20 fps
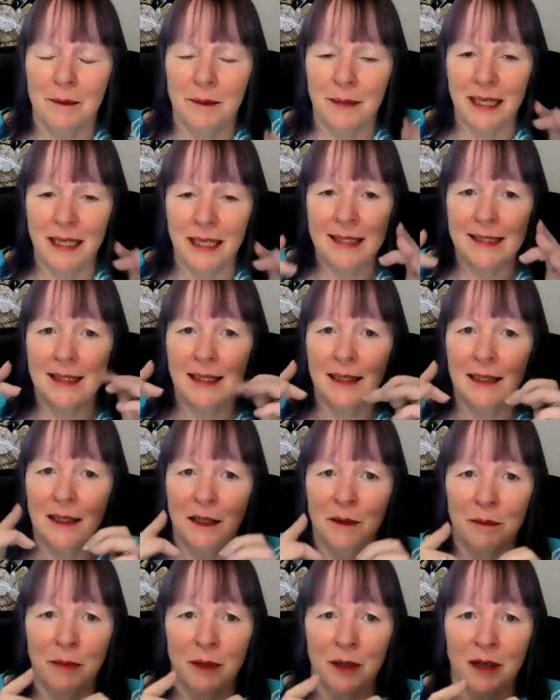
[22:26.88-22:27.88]
is the
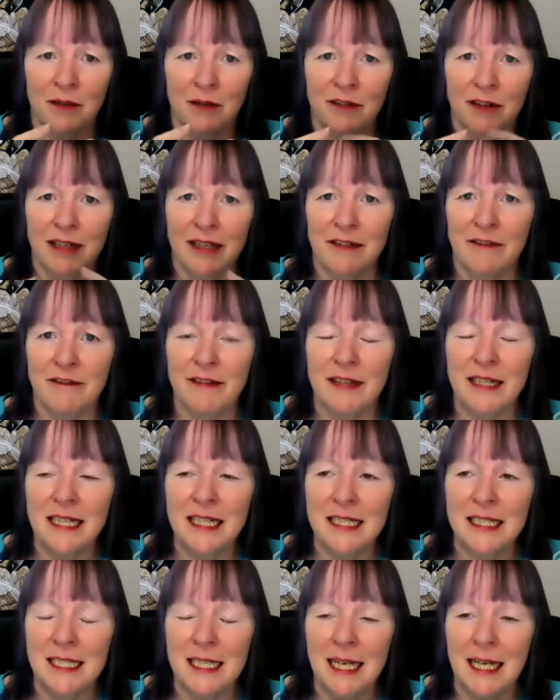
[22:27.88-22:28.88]
number of
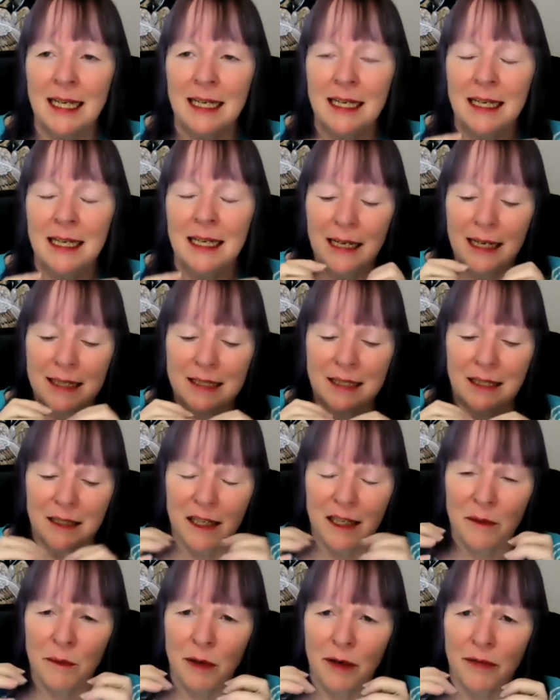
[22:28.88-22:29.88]
infinity, it's the
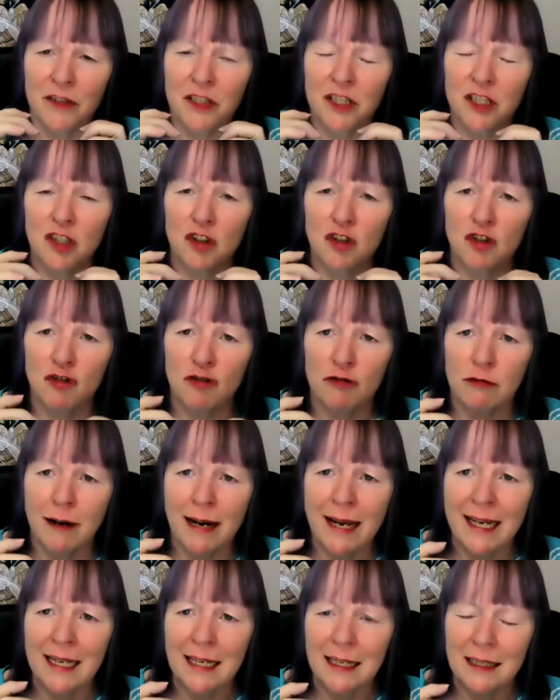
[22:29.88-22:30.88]
number of
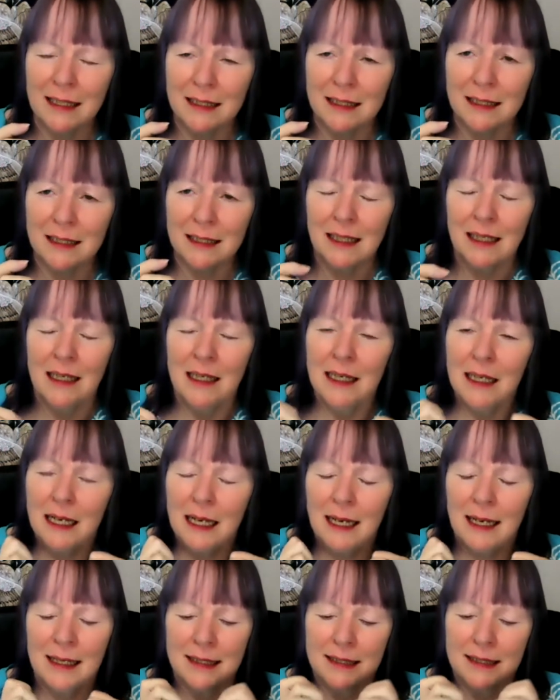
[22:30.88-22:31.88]
strength.
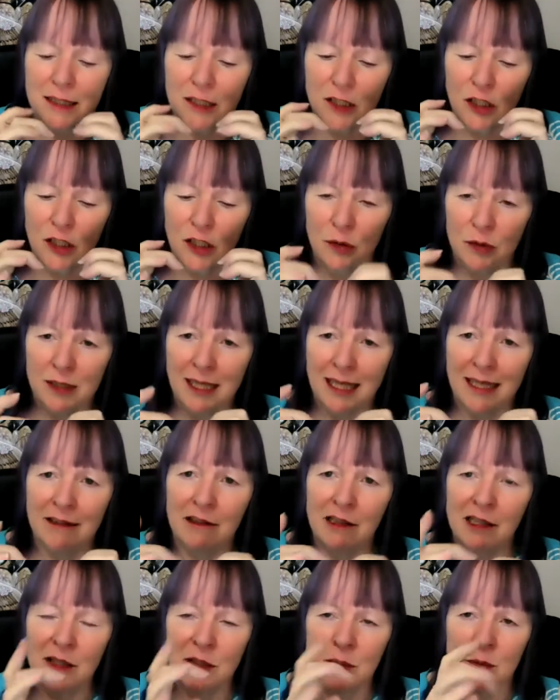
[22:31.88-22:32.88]
It's 2
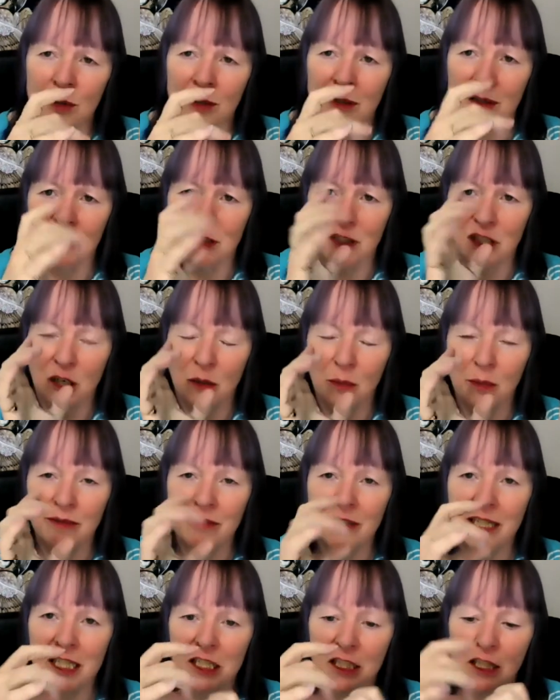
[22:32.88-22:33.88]
zeros, one on top of
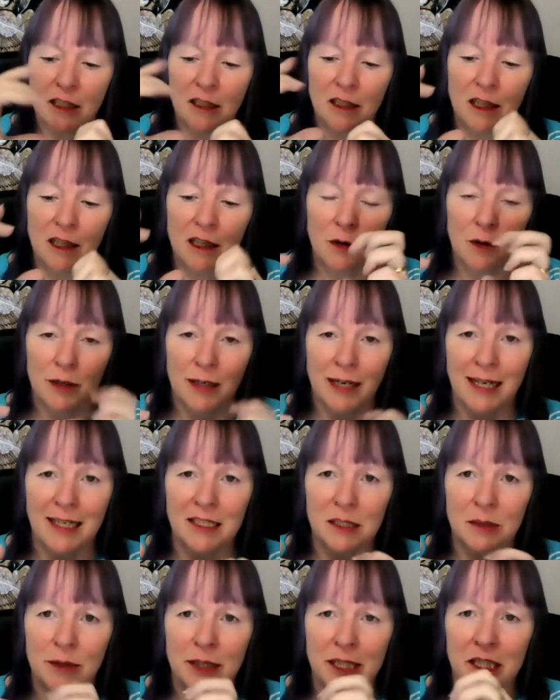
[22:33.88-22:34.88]
each other or
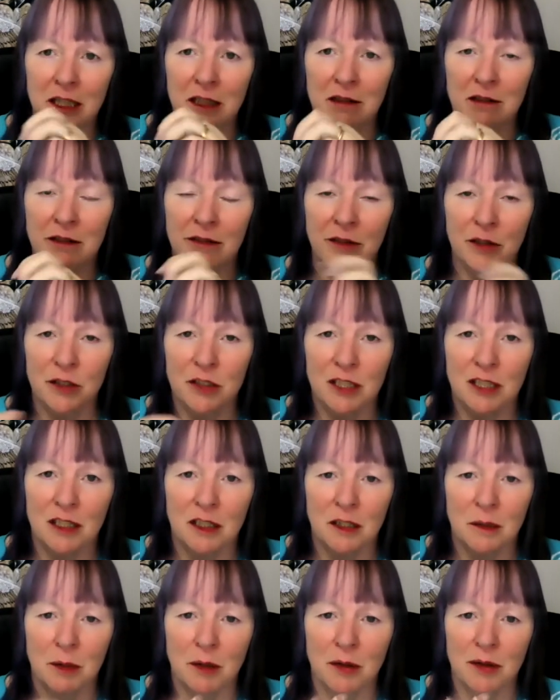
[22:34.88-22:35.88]
next to each other if you
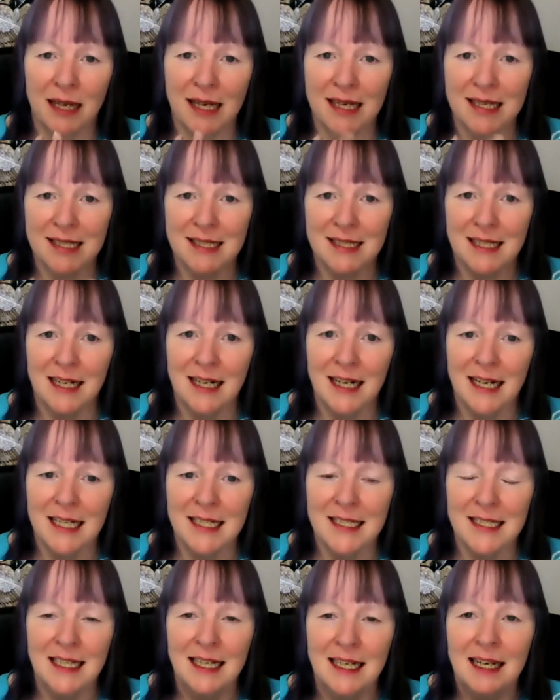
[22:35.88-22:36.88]
turn them on their
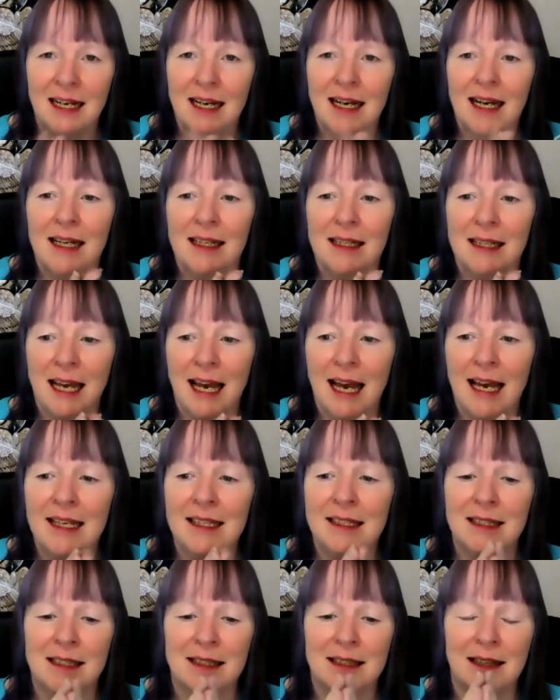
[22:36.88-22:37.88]
side. The
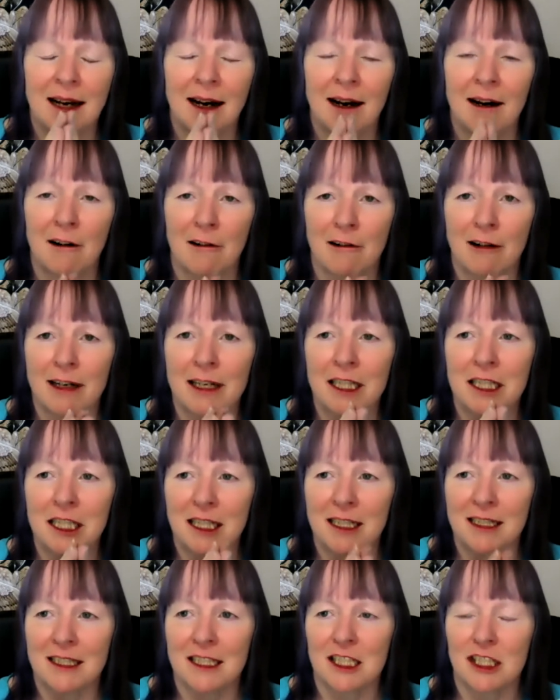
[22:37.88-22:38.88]
8 is courage
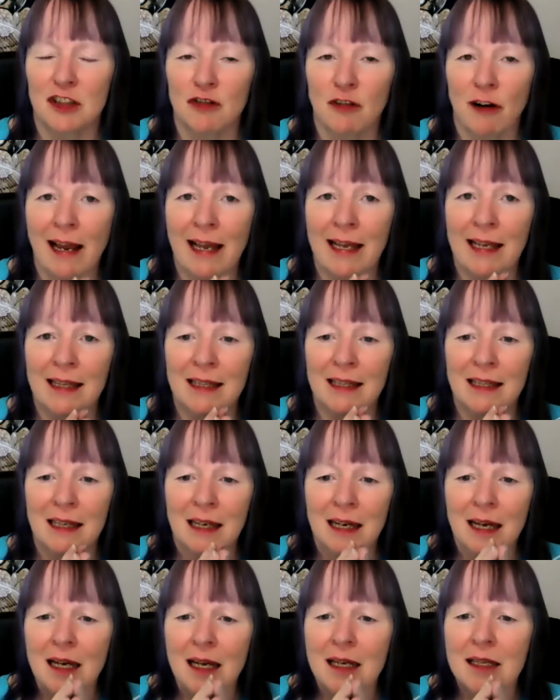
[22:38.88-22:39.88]
and strength.
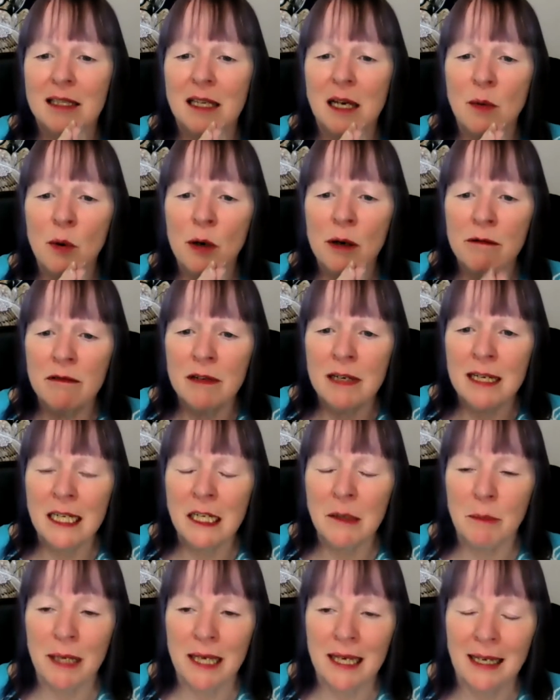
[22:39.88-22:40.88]
So we're really
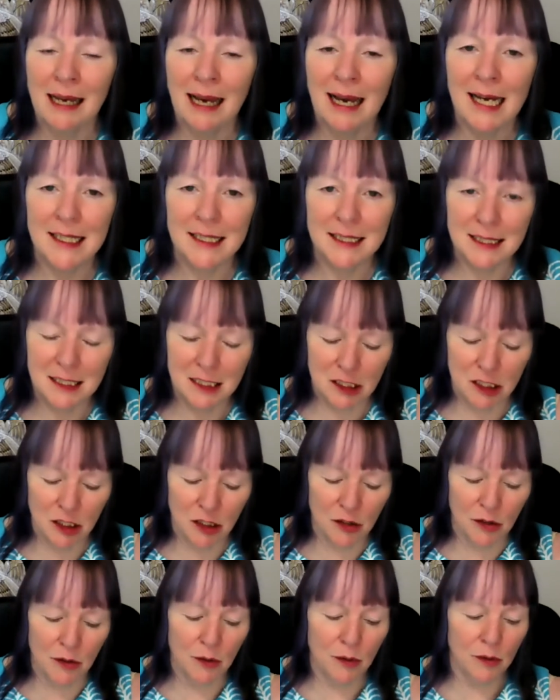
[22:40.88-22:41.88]
being asked
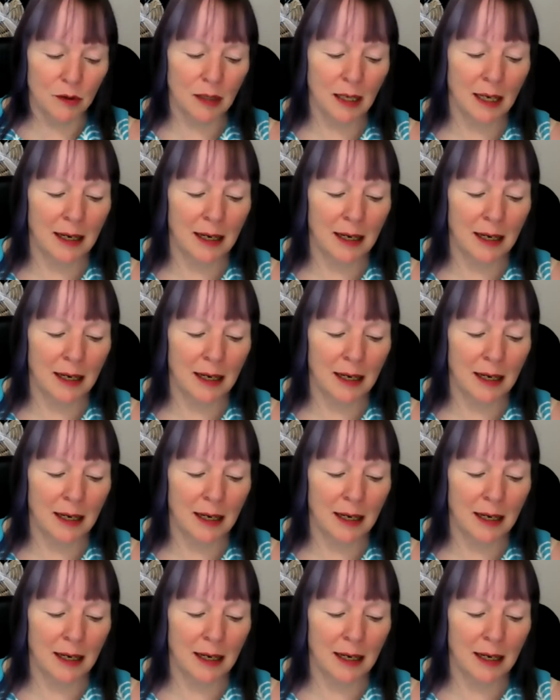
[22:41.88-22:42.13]
to